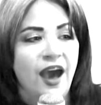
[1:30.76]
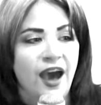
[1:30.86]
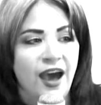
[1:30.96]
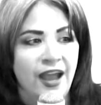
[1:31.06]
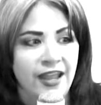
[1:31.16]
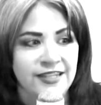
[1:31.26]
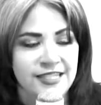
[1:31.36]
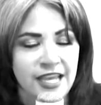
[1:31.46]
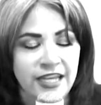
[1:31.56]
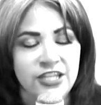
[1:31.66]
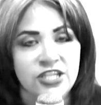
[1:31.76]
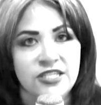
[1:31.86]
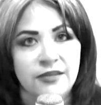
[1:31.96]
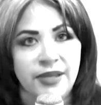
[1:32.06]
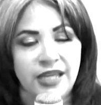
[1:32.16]
I decided just
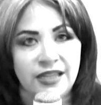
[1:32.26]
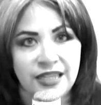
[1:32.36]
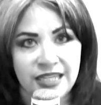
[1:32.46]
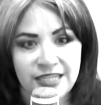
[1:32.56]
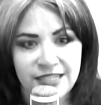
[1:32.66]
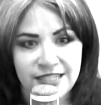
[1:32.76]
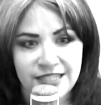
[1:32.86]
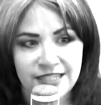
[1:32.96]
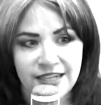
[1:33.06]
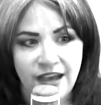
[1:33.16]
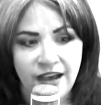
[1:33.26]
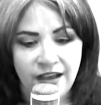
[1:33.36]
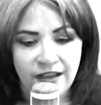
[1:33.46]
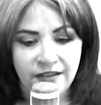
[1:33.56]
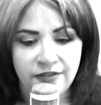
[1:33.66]
to make a list
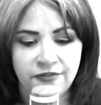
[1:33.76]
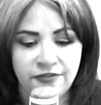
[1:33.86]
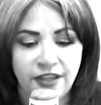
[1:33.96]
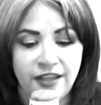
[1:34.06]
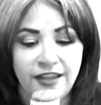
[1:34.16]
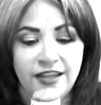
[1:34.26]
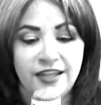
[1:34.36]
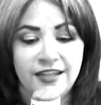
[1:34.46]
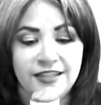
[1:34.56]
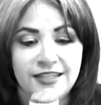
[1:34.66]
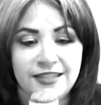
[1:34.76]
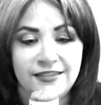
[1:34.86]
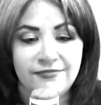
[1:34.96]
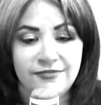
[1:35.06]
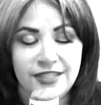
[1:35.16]
of
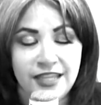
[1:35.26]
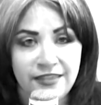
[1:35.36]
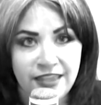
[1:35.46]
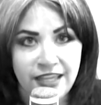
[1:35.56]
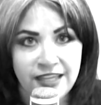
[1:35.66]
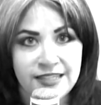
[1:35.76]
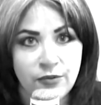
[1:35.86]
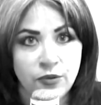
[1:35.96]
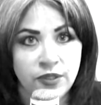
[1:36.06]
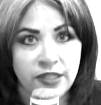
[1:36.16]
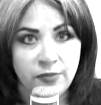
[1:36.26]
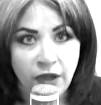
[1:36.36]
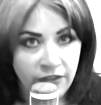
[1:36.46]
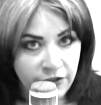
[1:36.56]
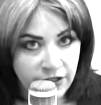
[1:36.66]
10 things that were really
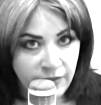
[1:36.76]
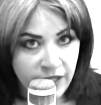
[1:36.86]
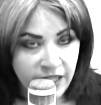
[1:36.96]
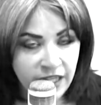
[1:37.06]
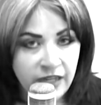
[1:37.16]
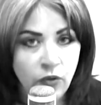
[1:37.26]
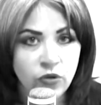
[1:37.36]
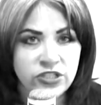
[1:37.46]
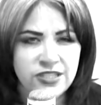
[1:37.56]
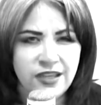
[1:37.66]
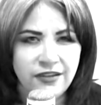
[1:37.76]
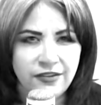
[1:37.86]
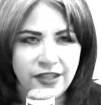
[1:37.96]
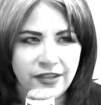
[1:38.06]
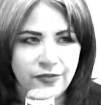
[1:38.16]
bothering me, or just kind of
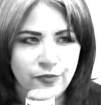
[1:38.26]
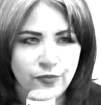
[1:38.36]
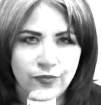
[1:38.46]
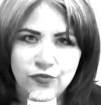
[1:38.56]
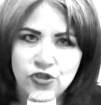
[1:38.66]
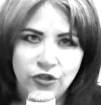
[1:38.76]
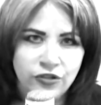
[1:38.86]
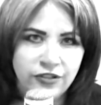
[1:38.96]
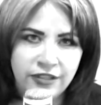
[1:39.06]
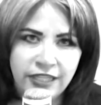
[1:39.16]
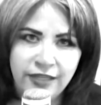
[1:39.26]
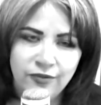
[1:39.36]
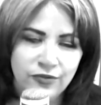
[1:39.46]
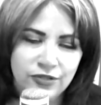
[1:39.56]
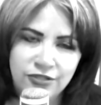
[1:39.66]
like journal it
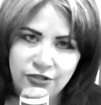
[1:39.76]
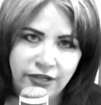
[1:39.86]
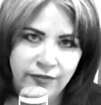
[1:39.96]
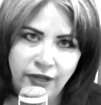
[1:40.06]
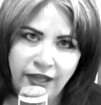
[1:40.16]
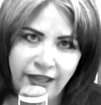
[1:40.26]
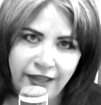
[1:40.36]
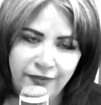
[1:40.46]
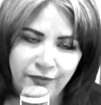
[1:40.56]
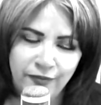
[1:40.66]
during my